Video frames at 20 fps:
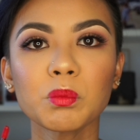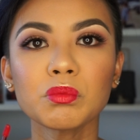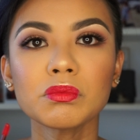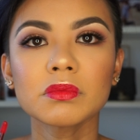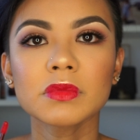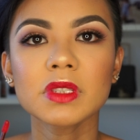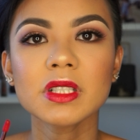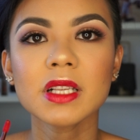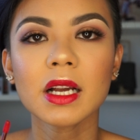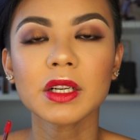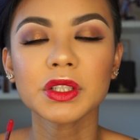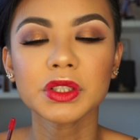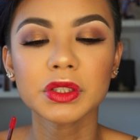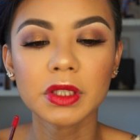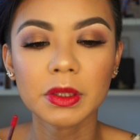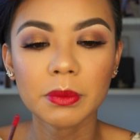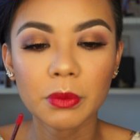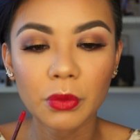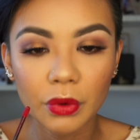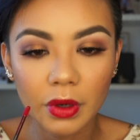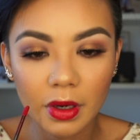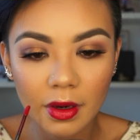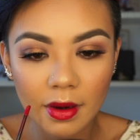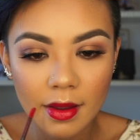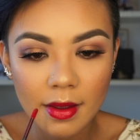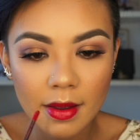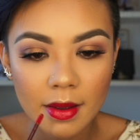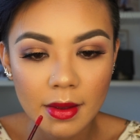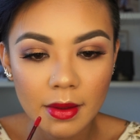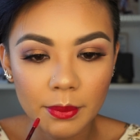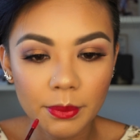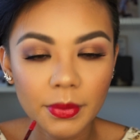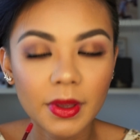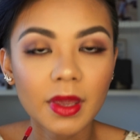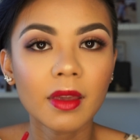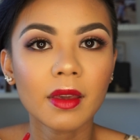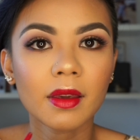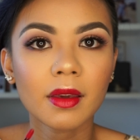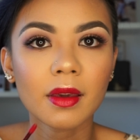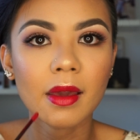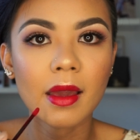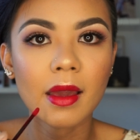It's actually more pink.